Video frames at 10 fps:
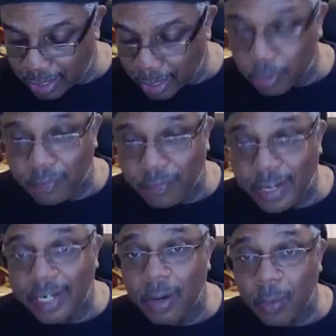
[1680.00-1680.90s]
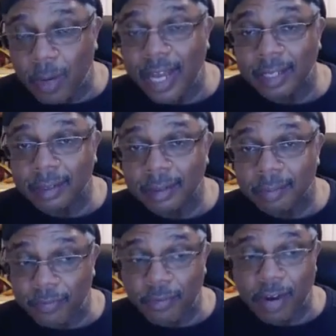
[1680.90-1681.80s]
"And I'm going to find out why
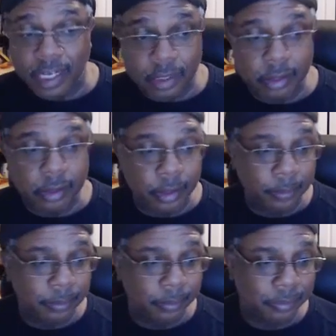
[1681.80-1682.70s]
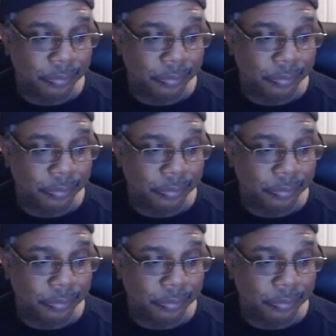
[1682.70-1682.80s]
before I kill him."